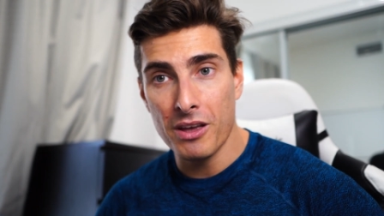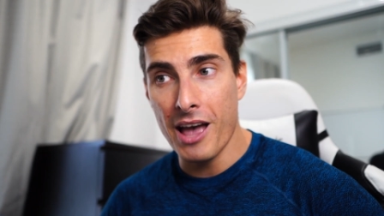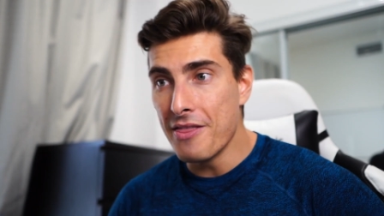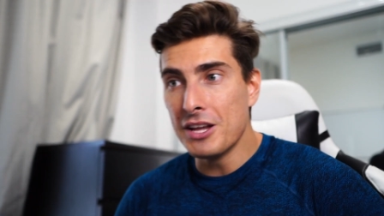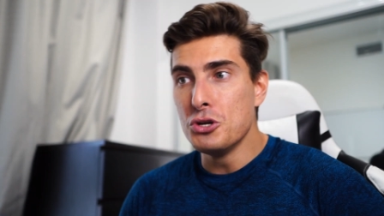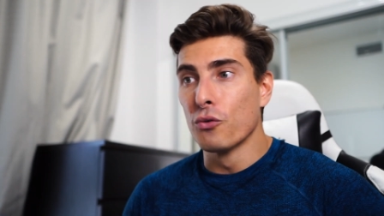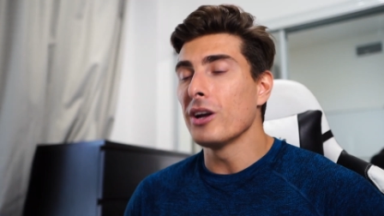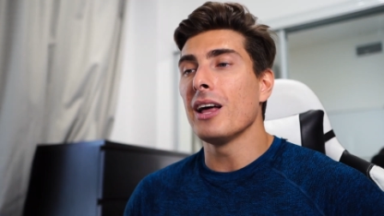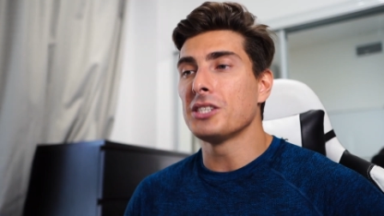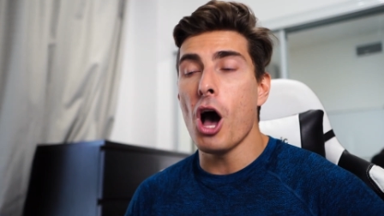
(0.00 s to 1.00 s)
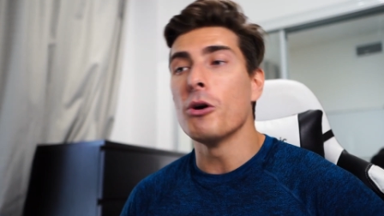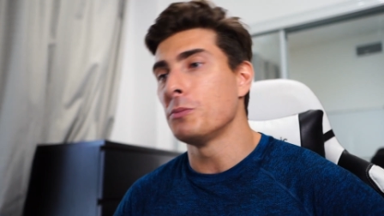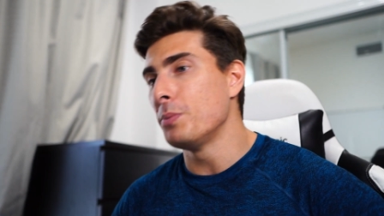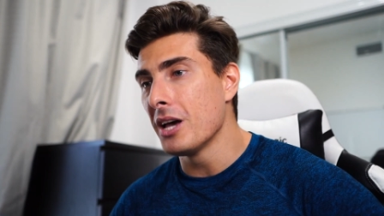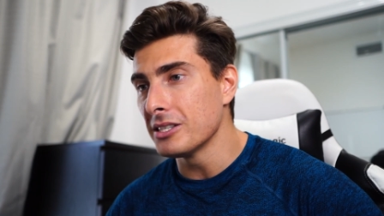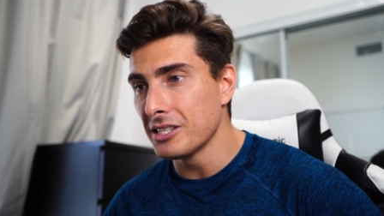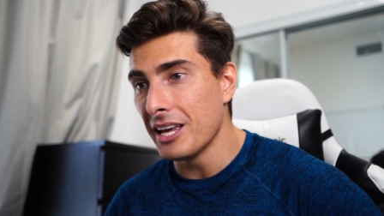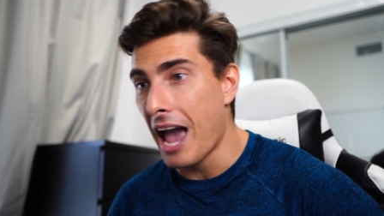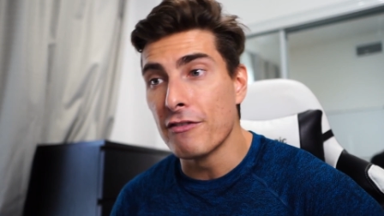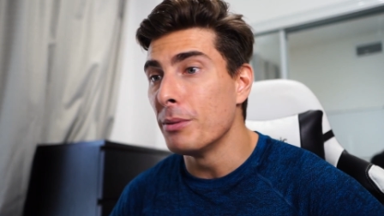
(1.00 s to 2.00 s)
and then you realize oh it's because it's
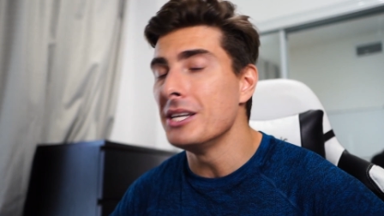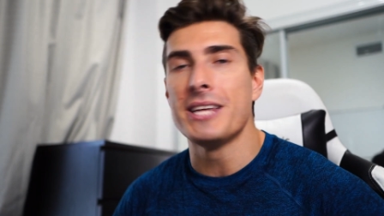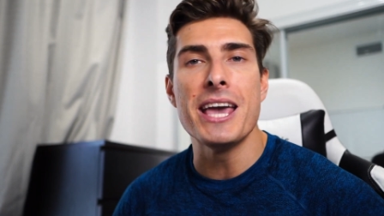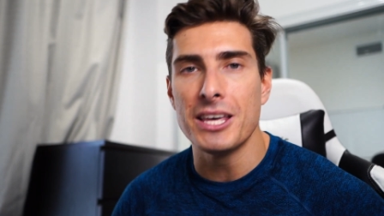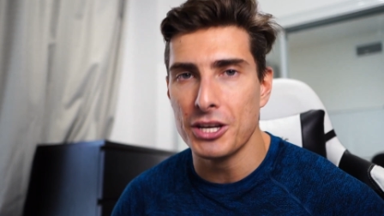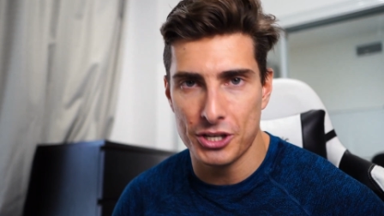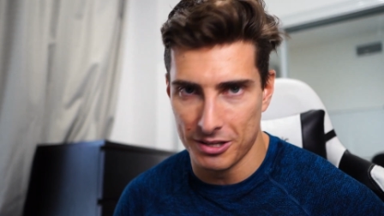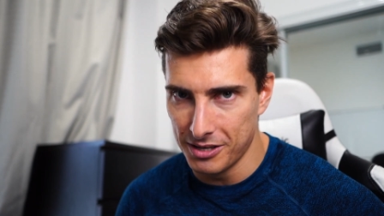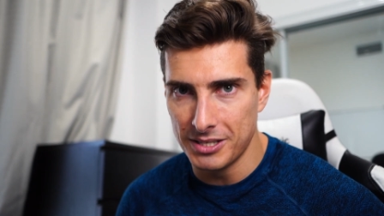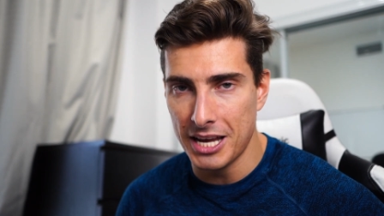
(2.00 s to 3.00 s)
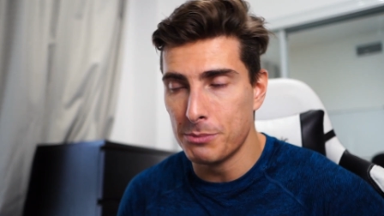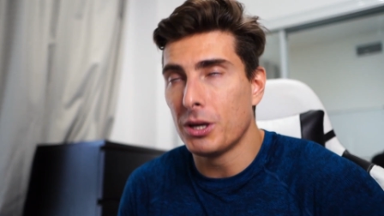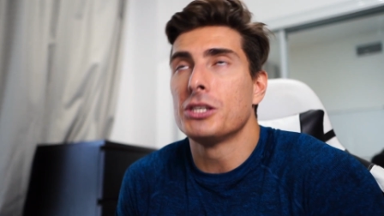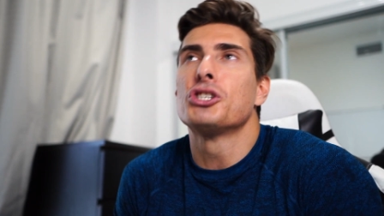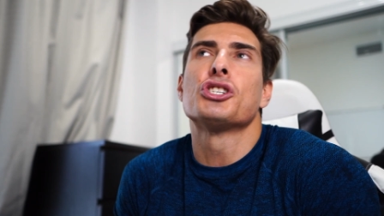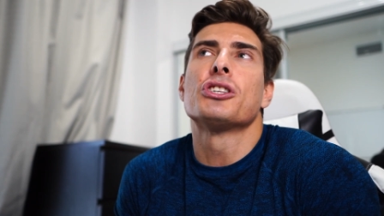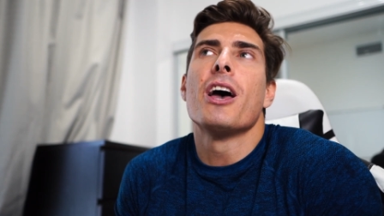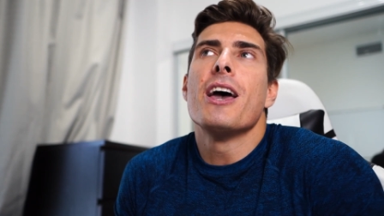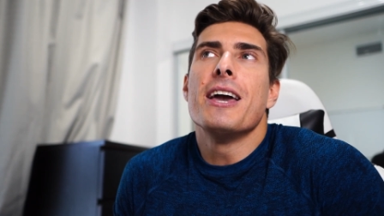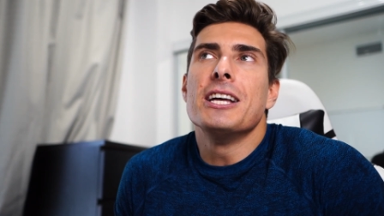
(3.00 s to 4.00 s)
like everybody's taking shit these days because it's just
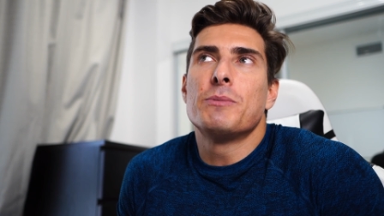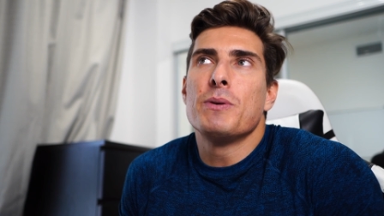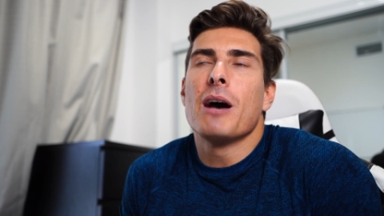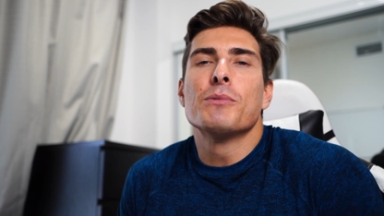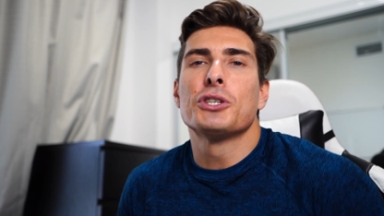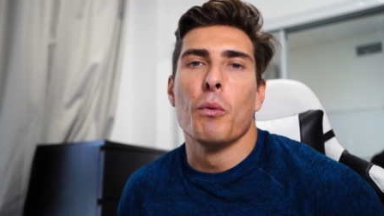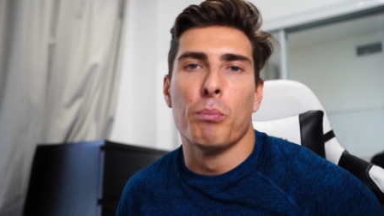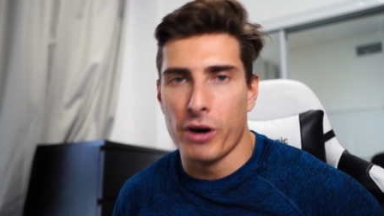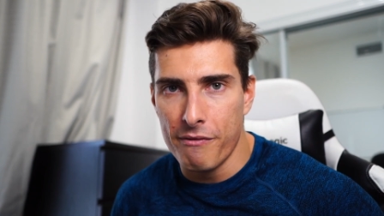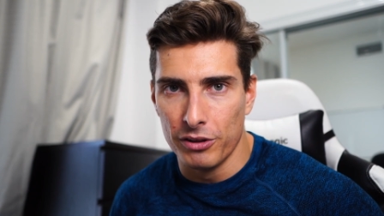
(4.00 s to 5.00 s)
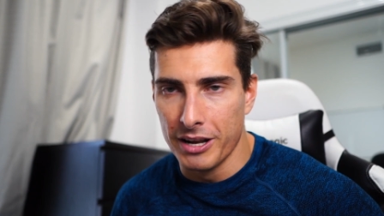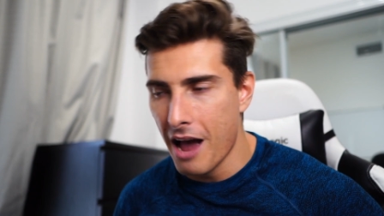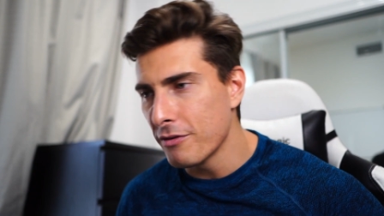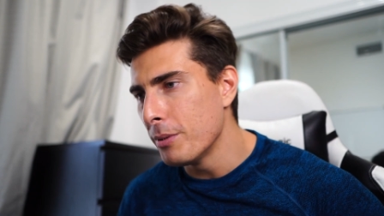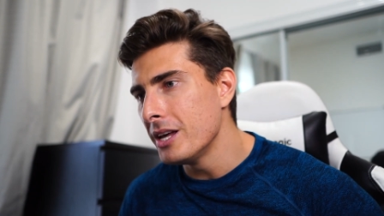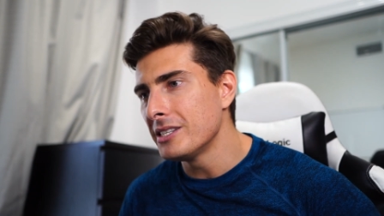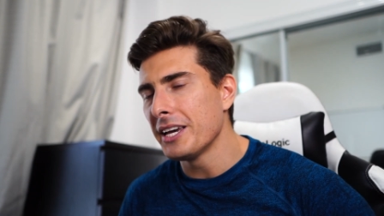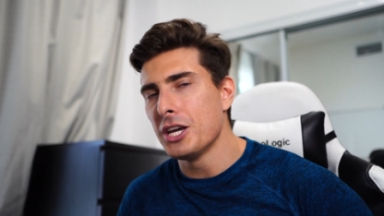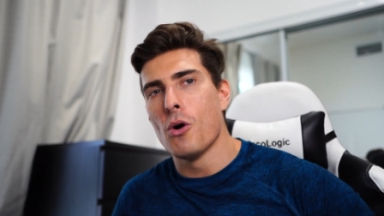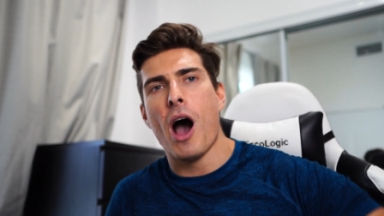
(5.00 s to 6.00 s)
it's become so prevalent everybody's
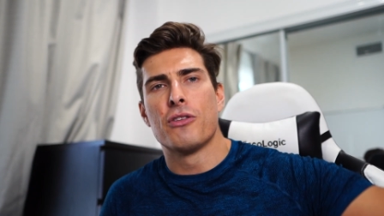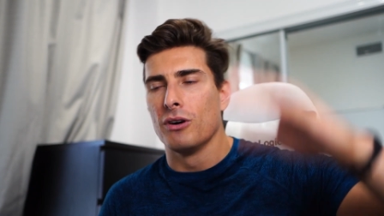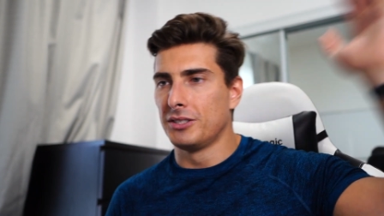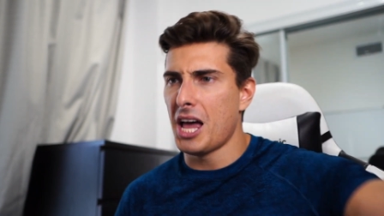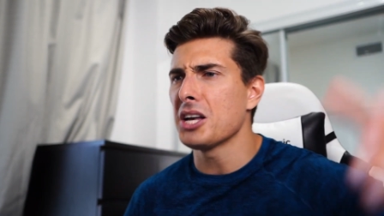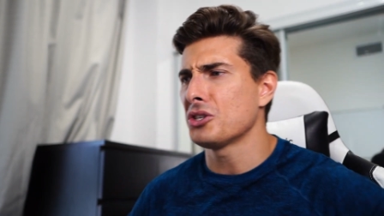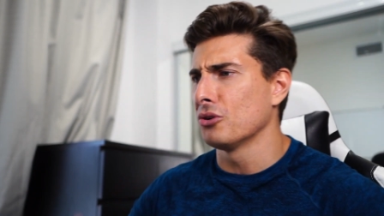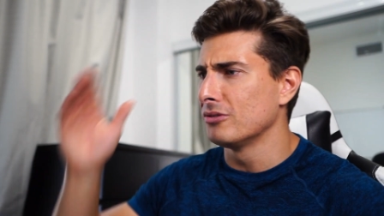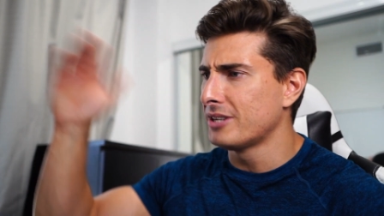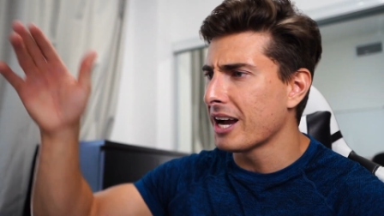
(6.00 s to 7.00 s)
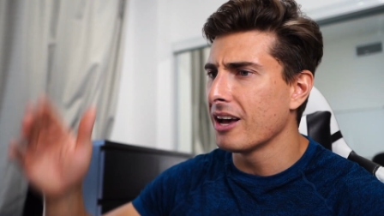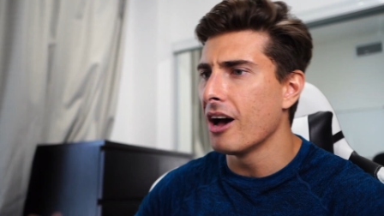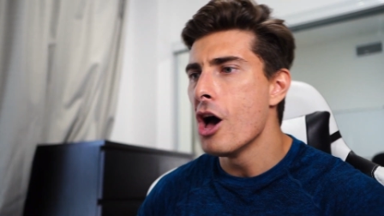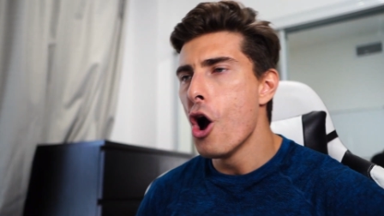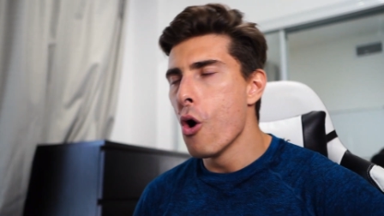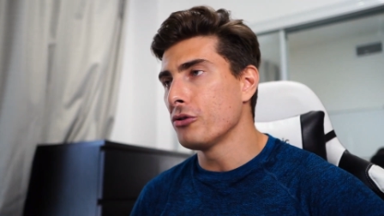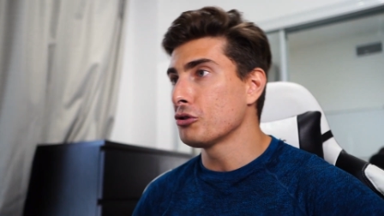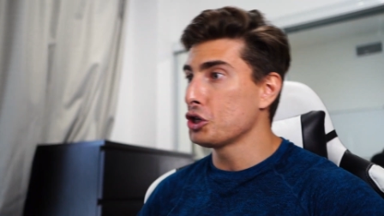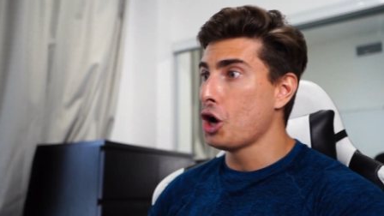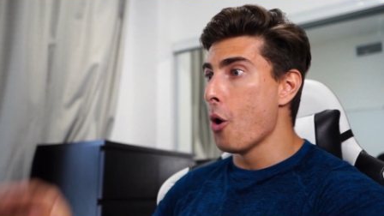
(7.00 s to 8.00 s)
like you know either on test or deca or they're
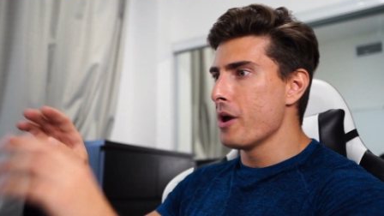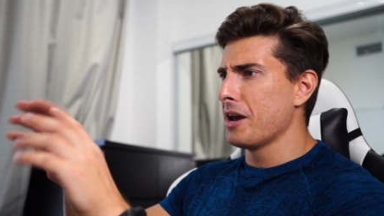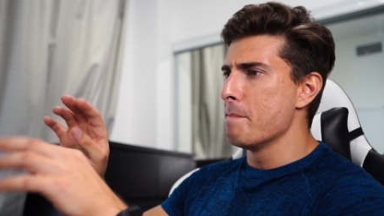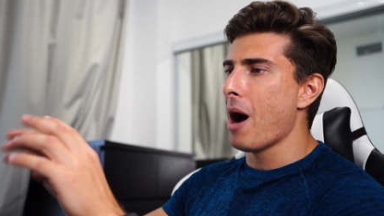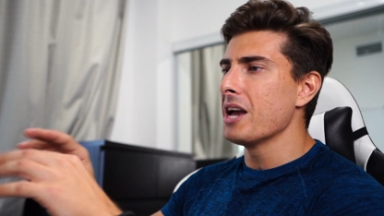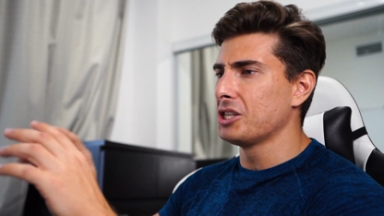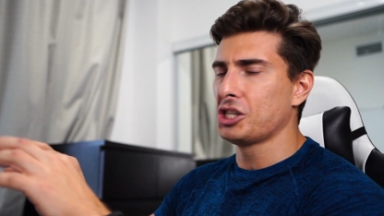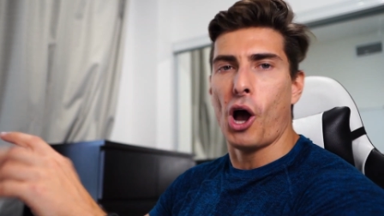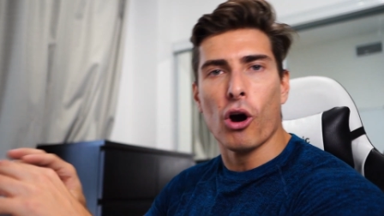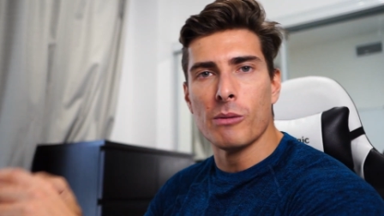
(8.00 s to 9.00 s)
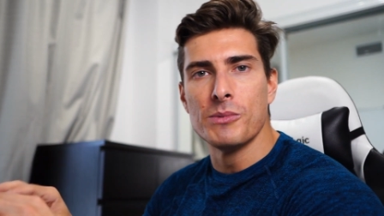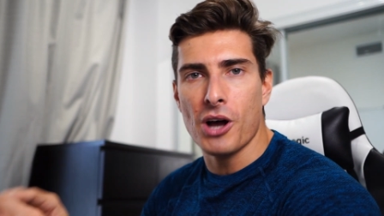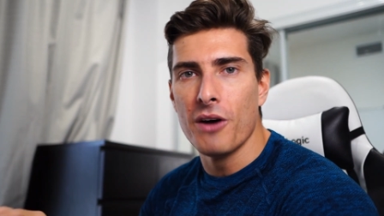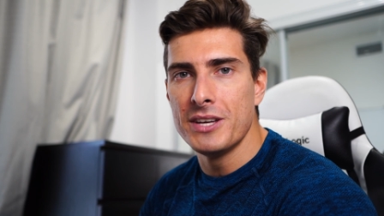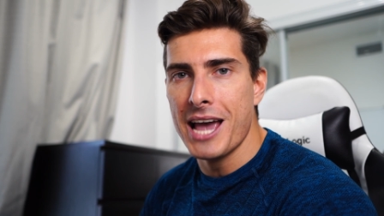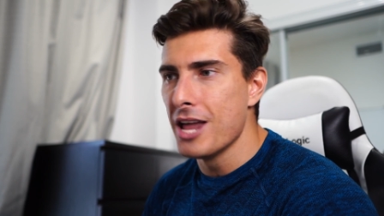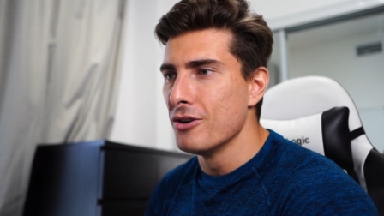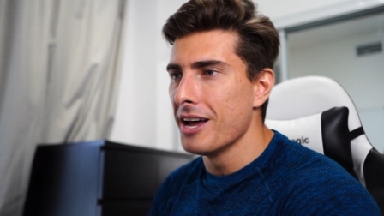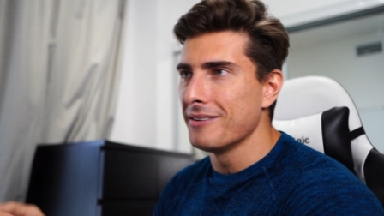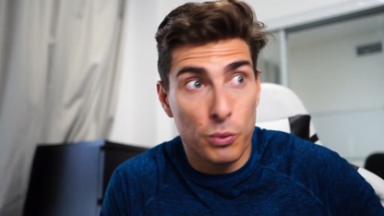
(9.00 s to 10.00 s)
just going and buying sarms on the
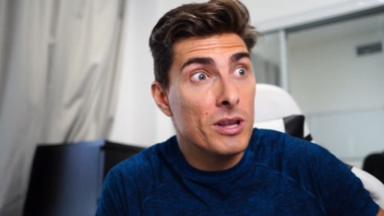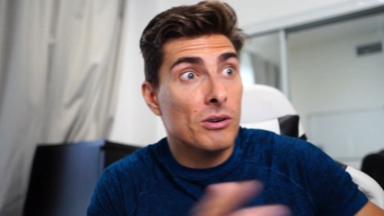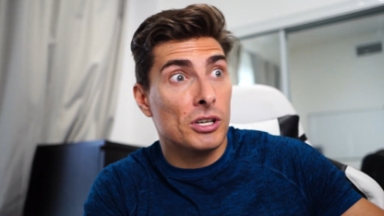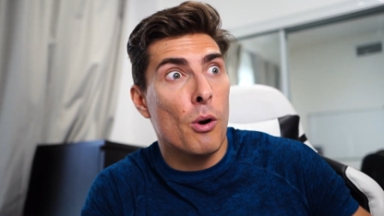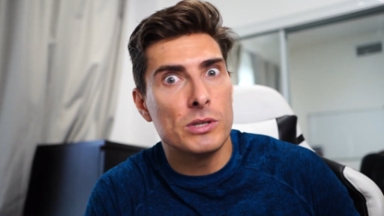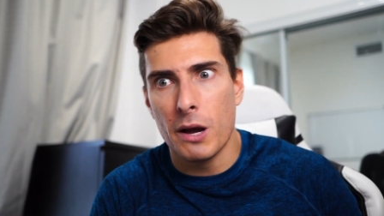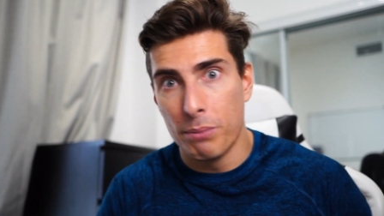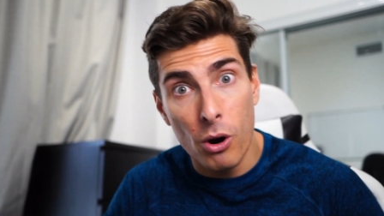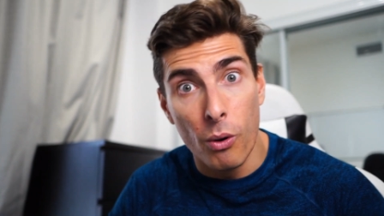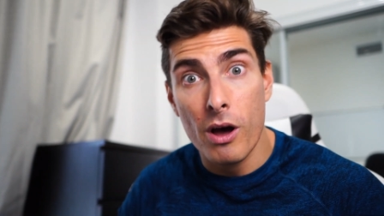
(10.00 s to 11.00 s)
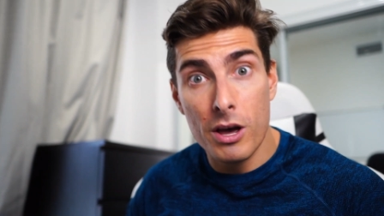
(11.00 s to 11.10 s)
internet 20 years ago was like bro